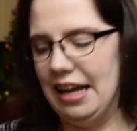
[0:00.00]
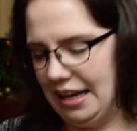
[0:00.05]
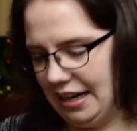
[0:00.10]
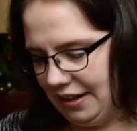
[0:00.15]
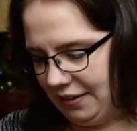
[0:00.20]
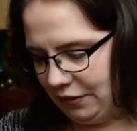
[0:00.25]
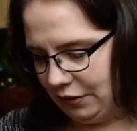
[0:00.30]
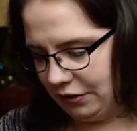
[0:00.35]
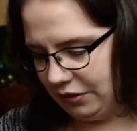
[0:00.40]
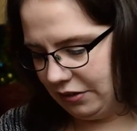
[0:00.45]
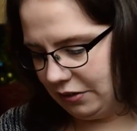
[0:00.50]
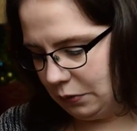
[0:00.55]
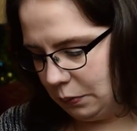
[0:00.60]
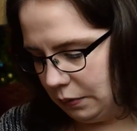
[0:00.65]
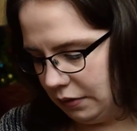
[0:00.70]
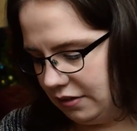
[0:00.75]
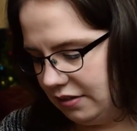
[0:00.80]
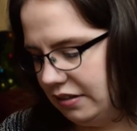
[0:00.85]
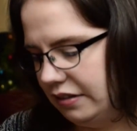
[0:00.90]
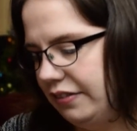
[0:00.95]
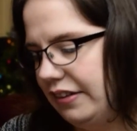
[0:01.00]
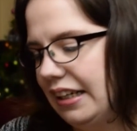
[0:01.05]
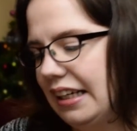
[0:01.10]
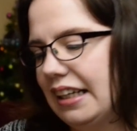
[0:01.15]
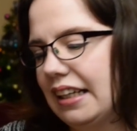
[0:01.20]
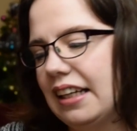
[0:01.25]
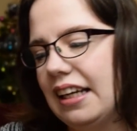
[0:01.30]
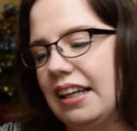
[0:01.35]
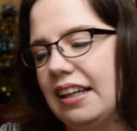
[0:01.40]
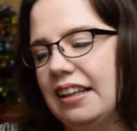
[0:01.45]
and it was
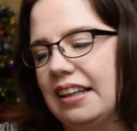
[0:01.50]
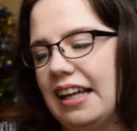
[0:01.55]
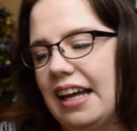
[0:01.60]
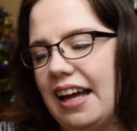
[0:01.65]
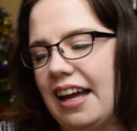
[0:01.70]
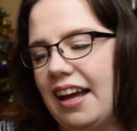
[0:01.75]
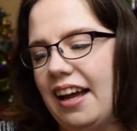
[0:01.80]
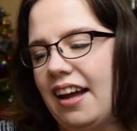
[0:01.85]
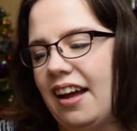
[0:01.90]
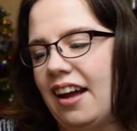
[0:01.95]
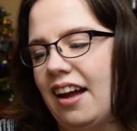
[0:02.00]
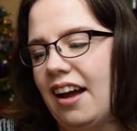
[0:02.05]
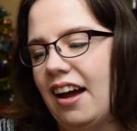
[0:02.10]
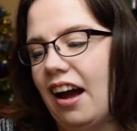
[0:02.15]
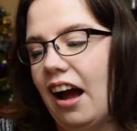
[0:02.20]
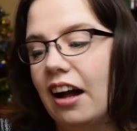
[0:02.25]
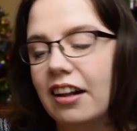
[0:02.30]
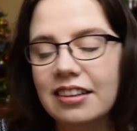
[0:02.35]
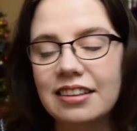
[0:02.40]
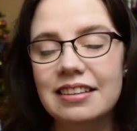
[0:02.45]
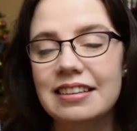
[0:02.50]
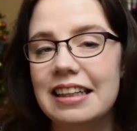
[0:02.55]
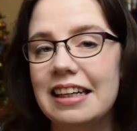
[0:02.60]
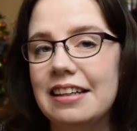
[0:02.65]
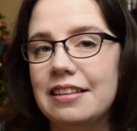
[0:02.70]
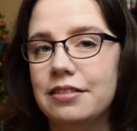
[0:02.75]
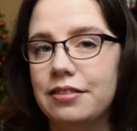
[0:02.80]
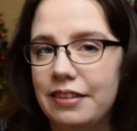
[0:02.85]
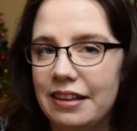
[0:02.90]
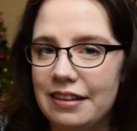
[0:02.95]
specifically their
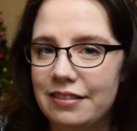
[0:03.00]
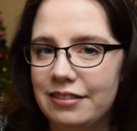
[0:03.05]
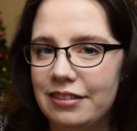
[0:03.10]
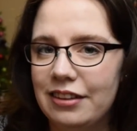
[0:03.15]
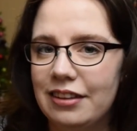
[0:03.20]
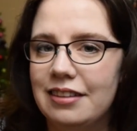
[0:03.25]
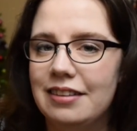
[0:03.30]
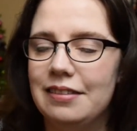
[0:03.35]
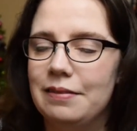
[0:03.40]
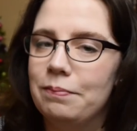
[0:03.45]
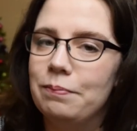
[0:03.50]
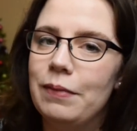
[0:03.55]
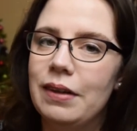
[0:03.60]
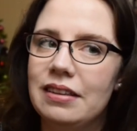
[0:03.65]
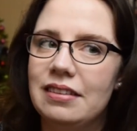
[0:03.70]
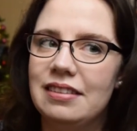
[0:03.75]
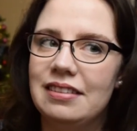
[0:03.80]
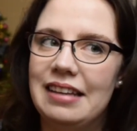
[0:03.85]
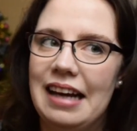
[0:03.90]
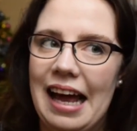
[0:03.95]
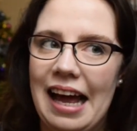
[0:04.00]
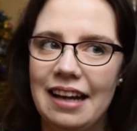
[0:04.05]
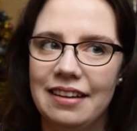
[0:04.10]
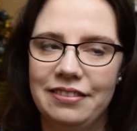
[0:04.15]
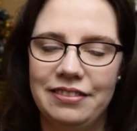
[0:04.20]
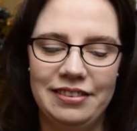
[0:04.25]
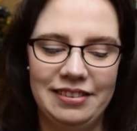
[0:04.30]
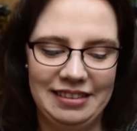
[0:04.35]
holiday favorites must-have